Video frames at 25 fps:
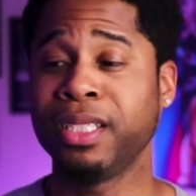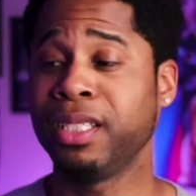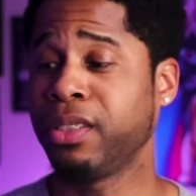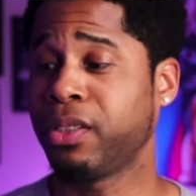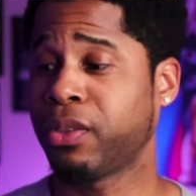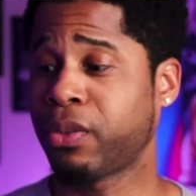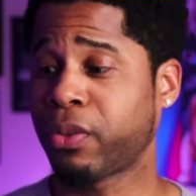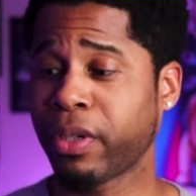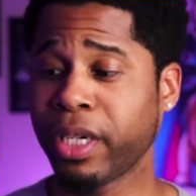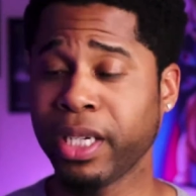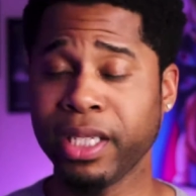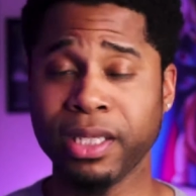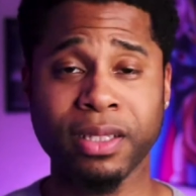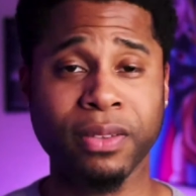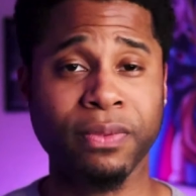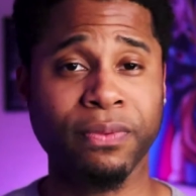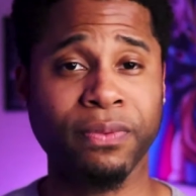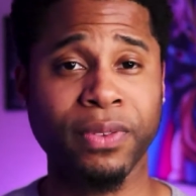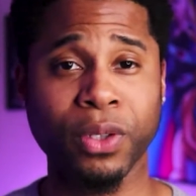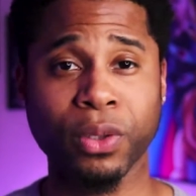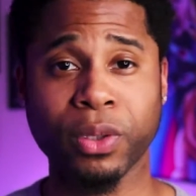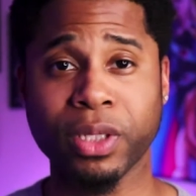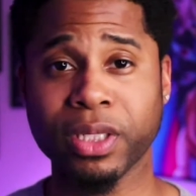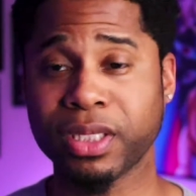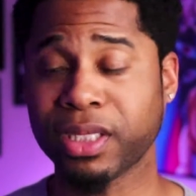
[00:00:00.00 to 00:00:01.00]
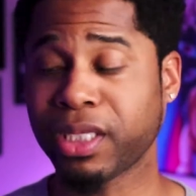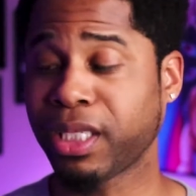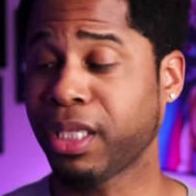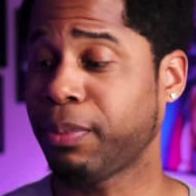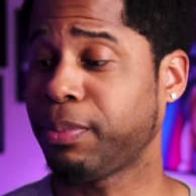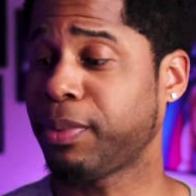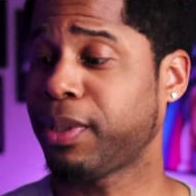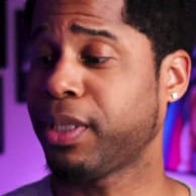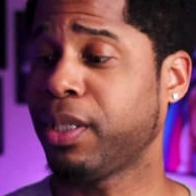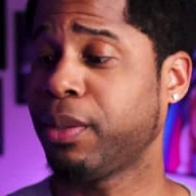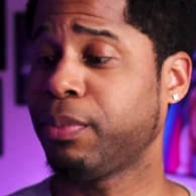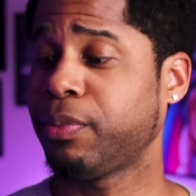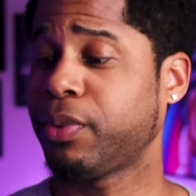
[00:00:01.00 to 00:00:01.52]
looked great. The focus
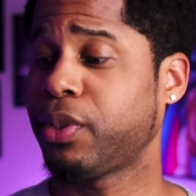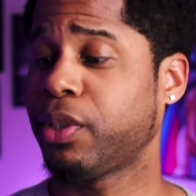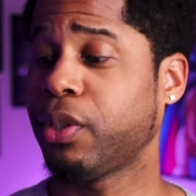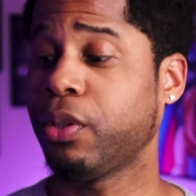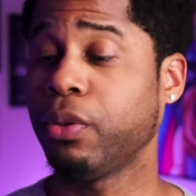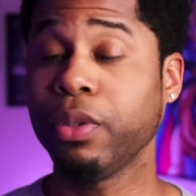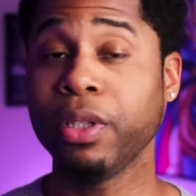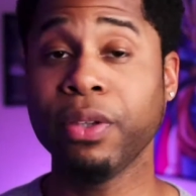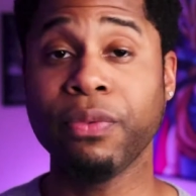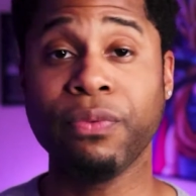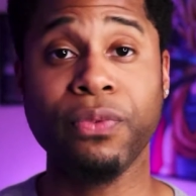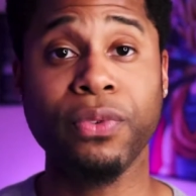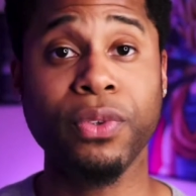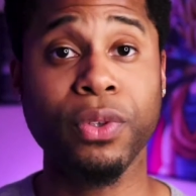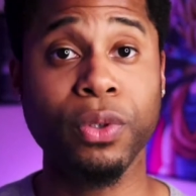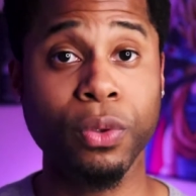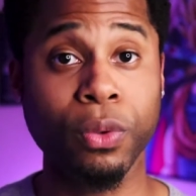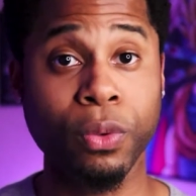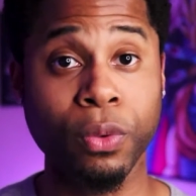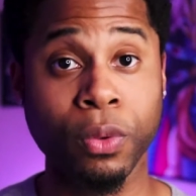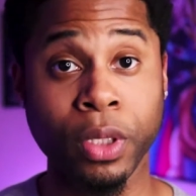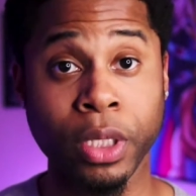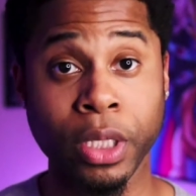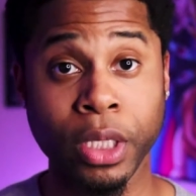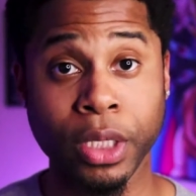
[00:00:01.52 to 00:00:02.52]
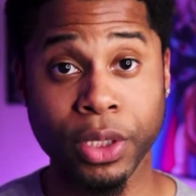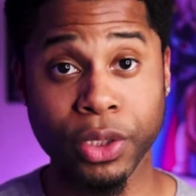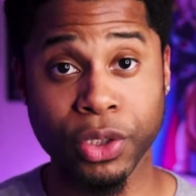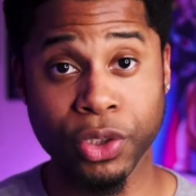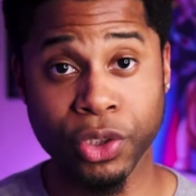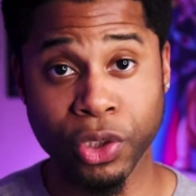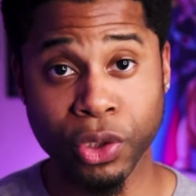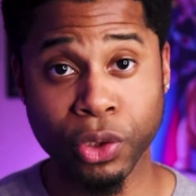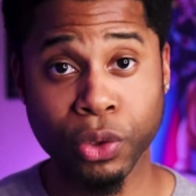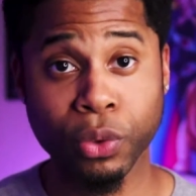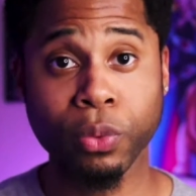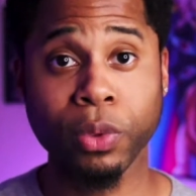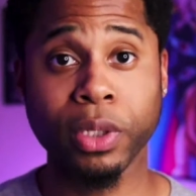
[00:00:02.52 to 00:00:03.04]
kept up. So if you
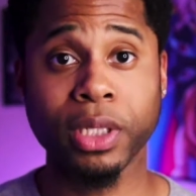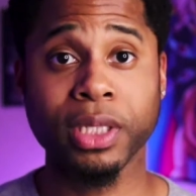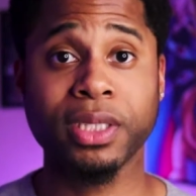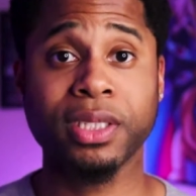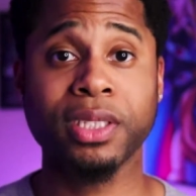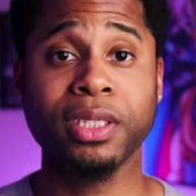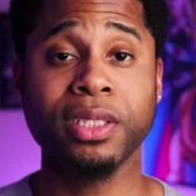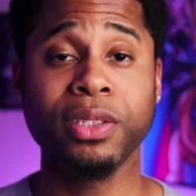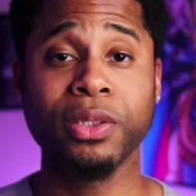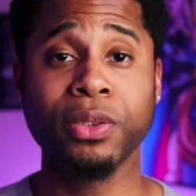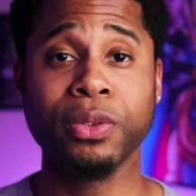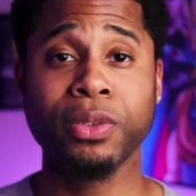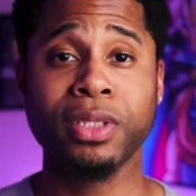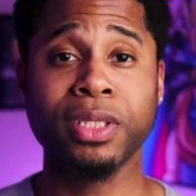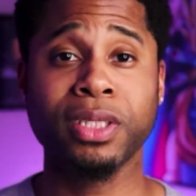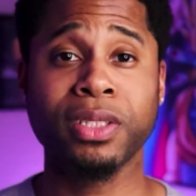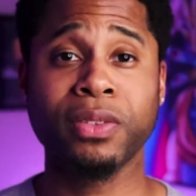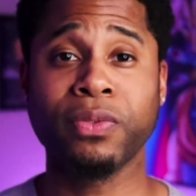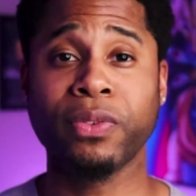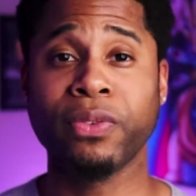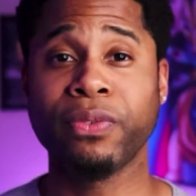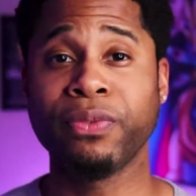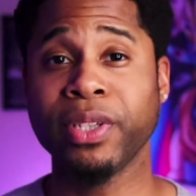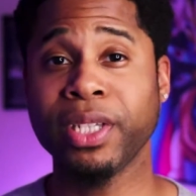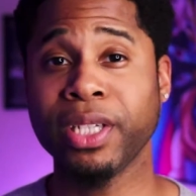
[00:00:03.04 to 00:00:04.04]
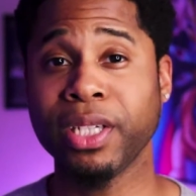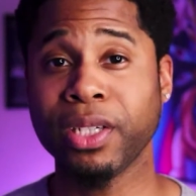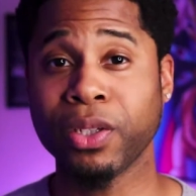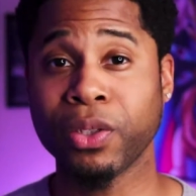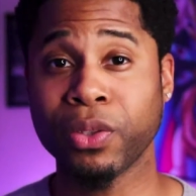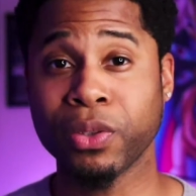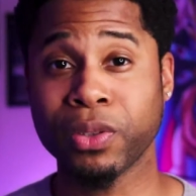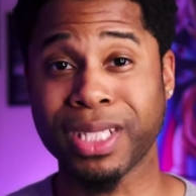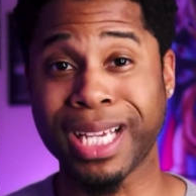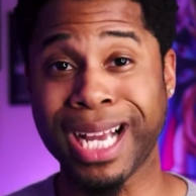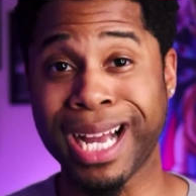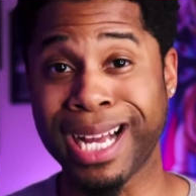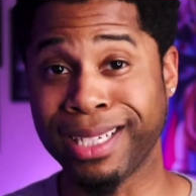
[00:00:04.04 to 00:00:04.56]
do want to use this for
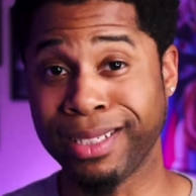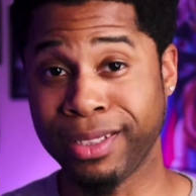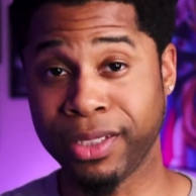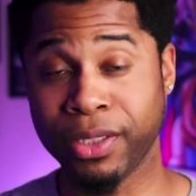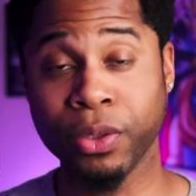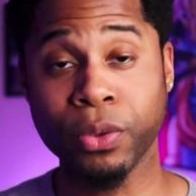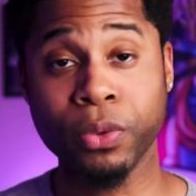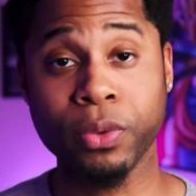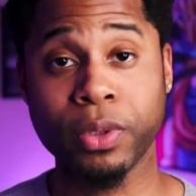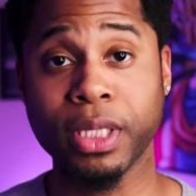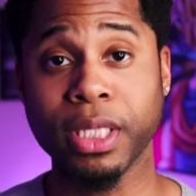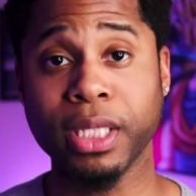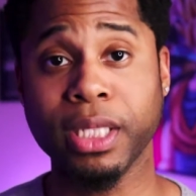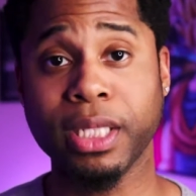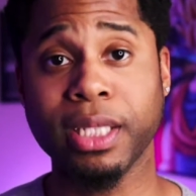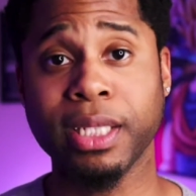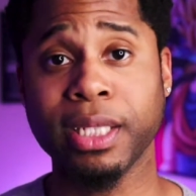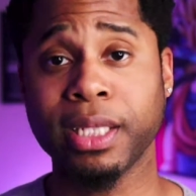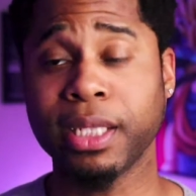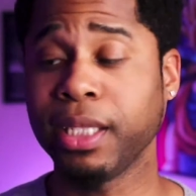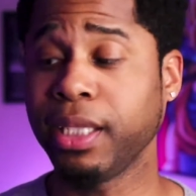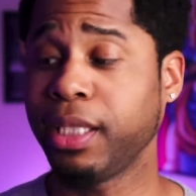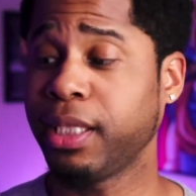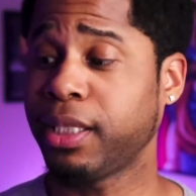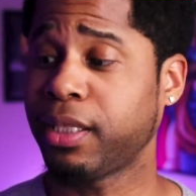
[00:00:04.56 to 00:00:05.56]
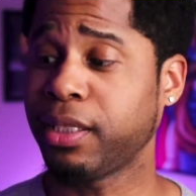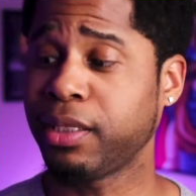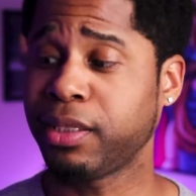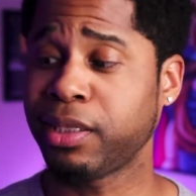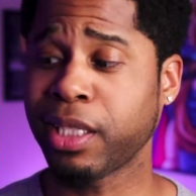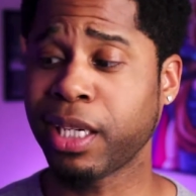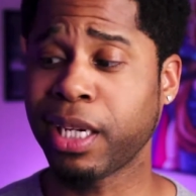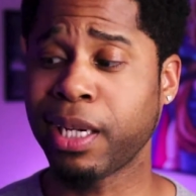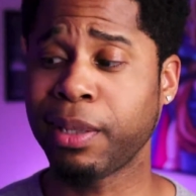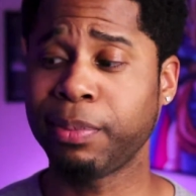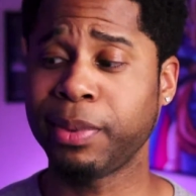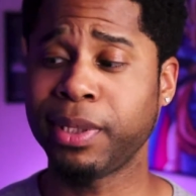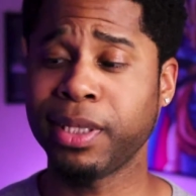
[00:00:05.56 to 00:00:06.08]
videos, I do think it can get the
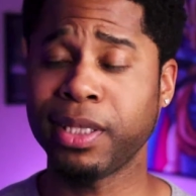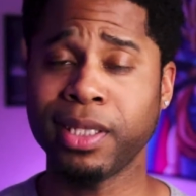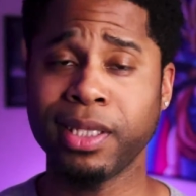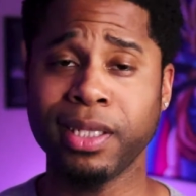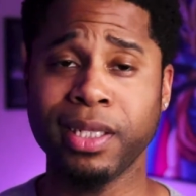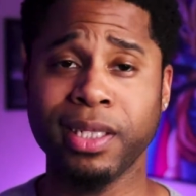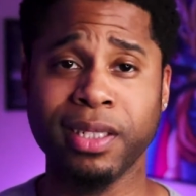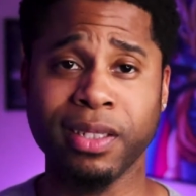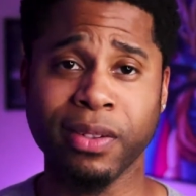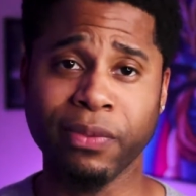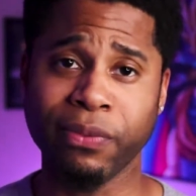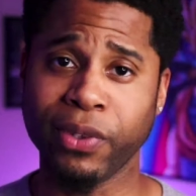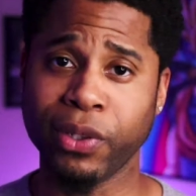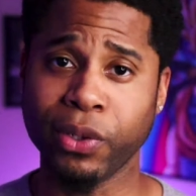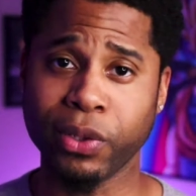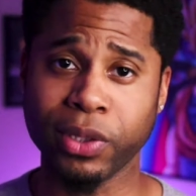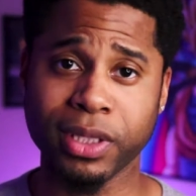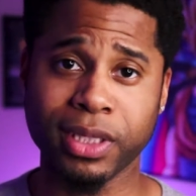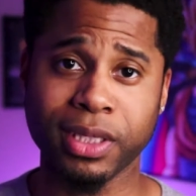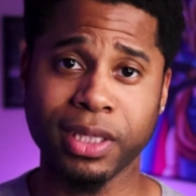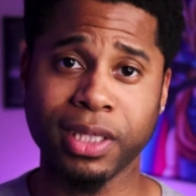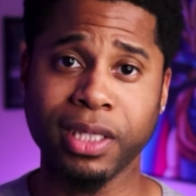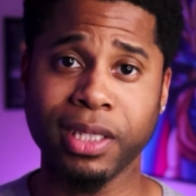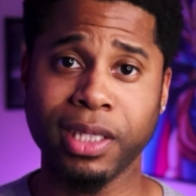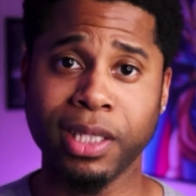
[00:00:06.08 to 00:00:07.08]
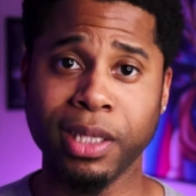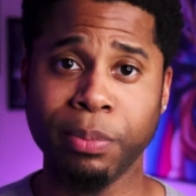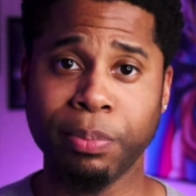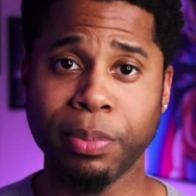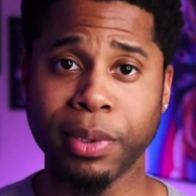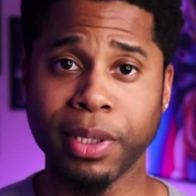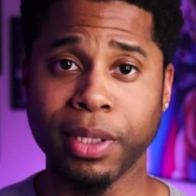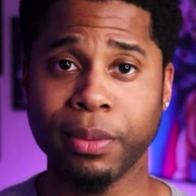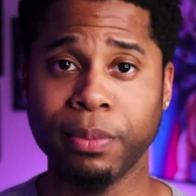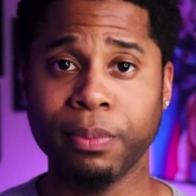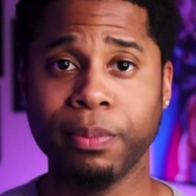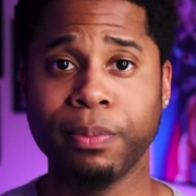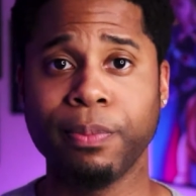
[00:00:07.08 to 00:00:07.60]
job done and the focus can keep
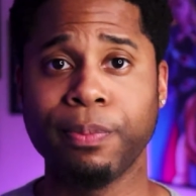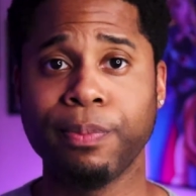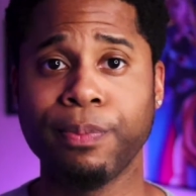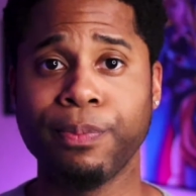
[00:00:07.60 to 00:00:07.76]
up.